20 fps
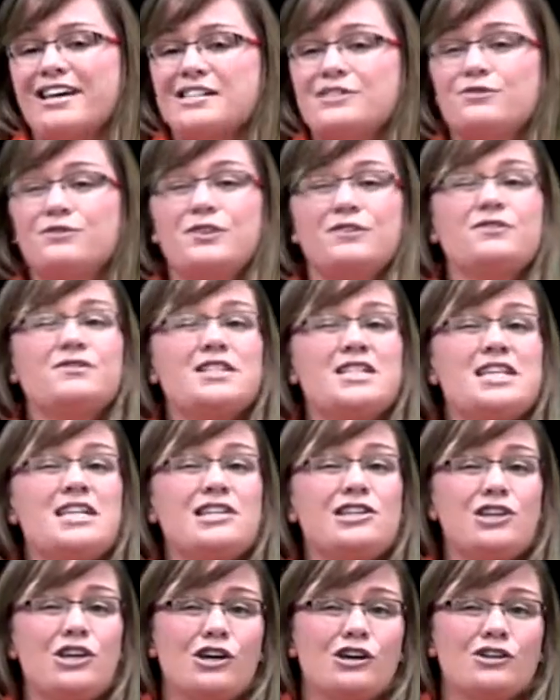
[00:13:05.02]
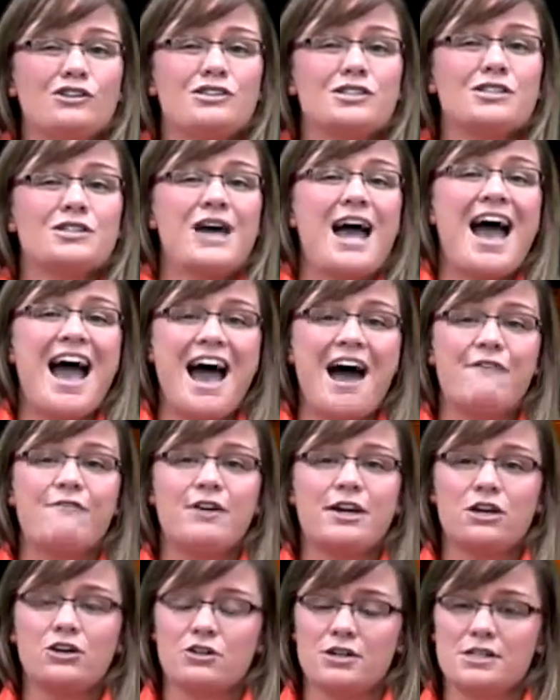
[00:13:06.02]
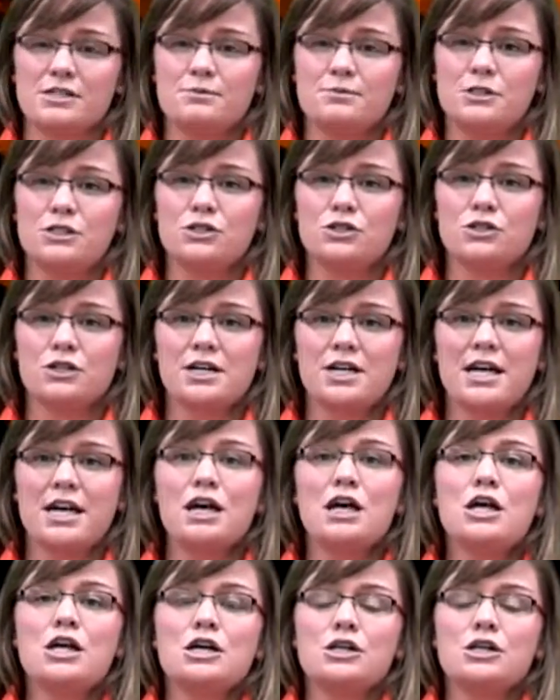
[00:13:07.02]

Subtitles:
as 15 years to have a Christmas tree